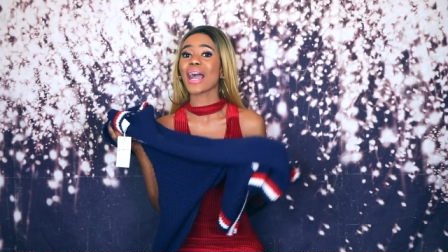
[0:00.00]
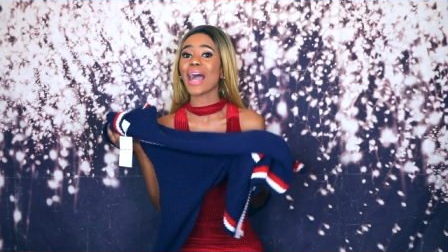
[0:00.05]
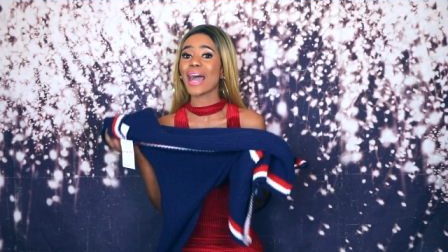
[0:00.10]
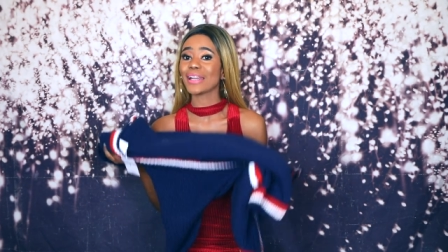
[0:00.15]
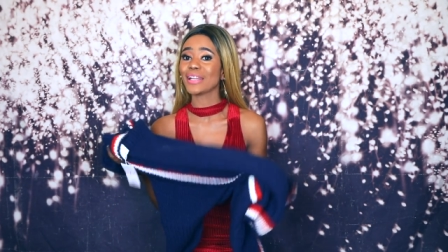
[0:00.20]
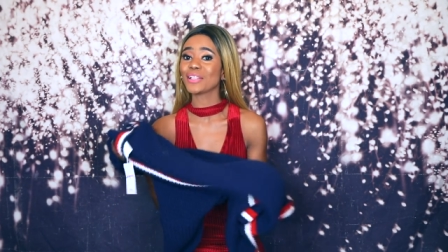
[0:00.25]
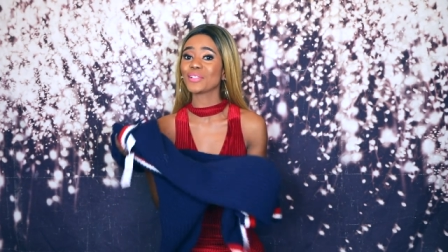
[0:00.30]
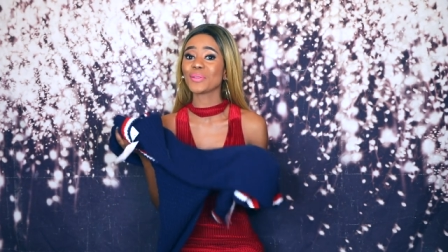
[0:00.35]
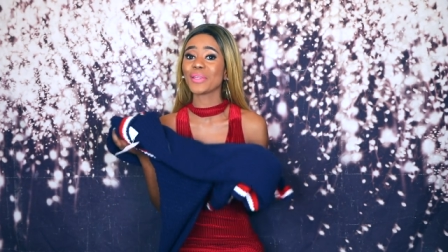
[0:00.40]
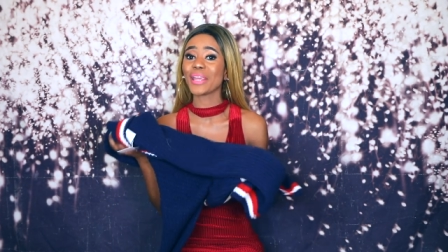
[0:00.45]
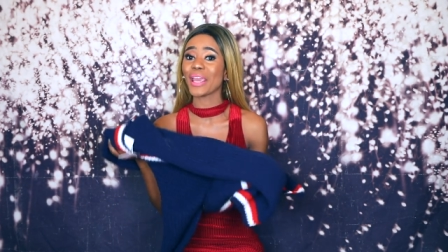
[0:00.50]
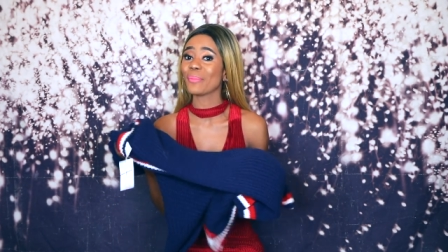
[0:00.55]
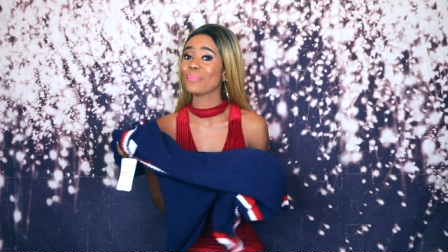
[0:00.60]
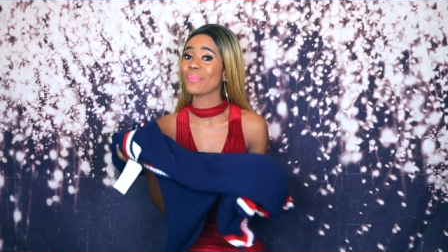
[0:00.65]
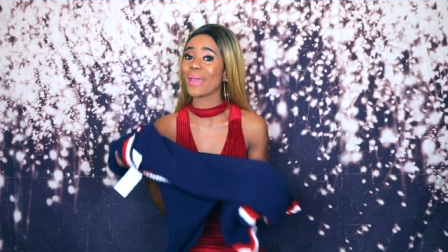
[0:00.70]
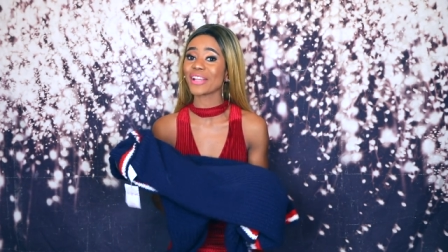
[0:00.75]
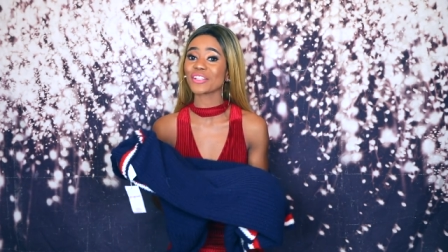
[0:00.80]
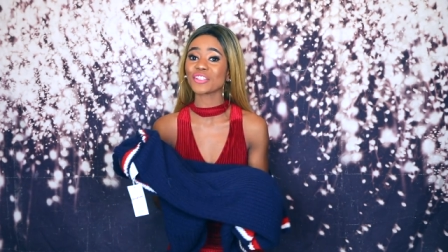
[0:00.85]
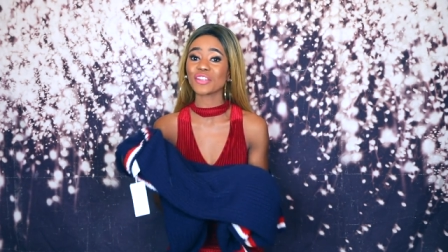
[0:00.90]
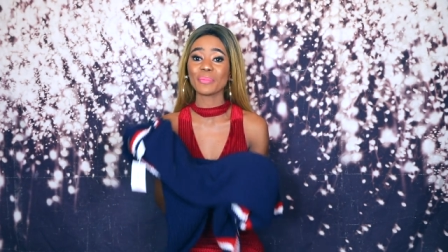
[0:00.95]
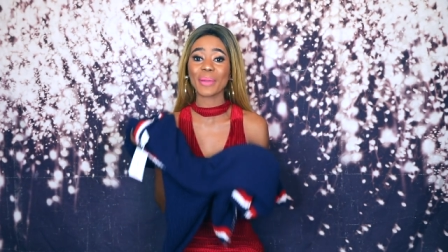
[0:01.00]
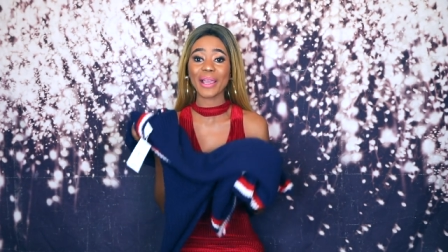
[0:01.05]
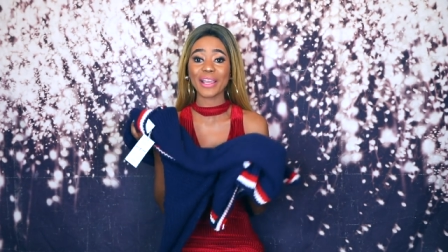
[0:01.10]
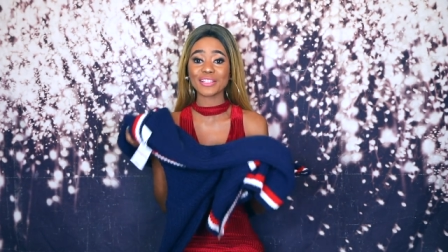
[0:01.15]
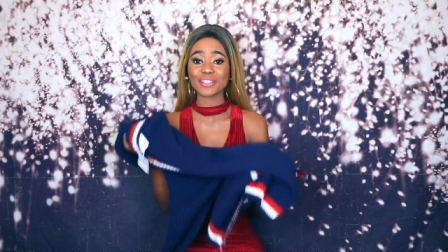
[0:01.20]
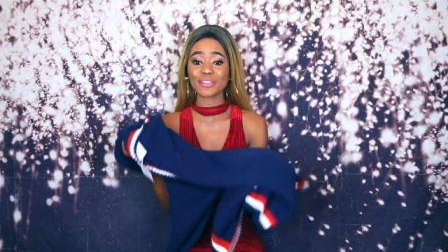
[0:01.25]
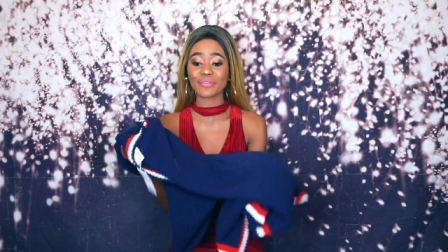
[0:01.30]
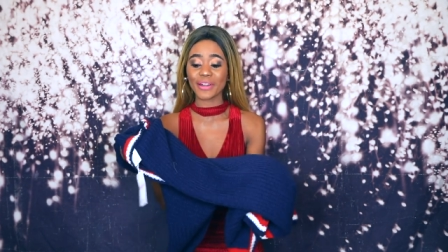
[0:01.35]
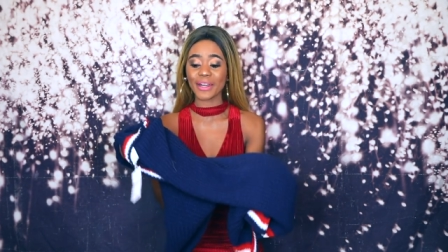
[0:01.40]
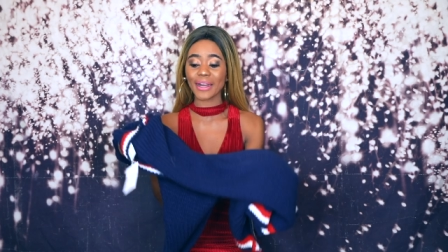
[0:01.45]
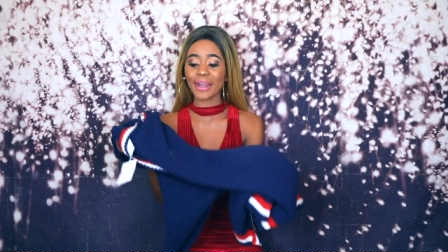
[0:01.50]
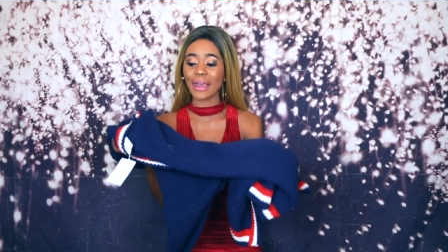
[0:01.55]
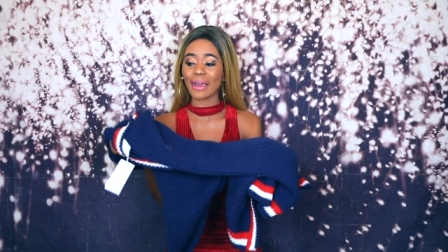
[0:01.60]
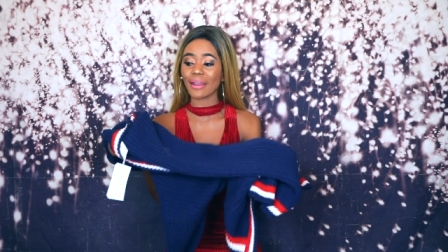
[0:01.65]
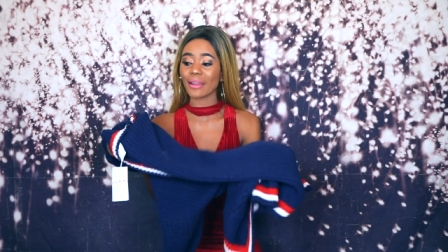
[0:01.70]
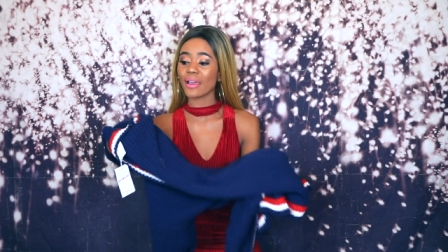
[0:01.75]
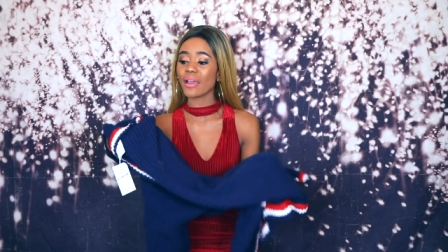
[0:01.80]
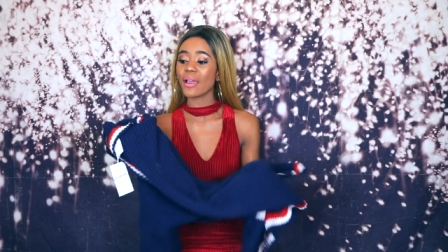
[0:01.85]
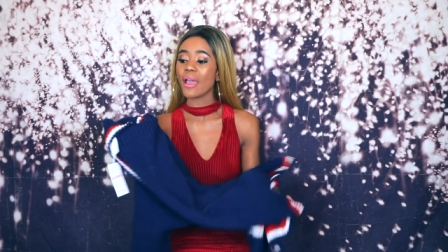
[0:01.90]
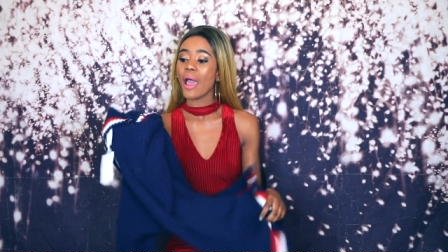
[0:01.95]
I need to get matchy but in different
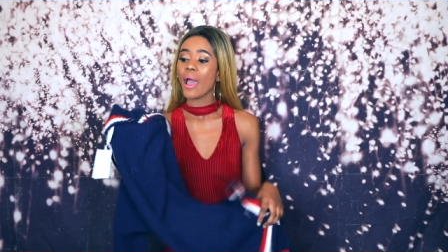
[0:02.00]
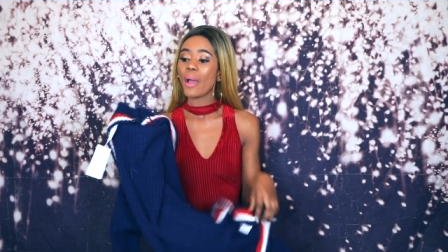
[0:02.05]
color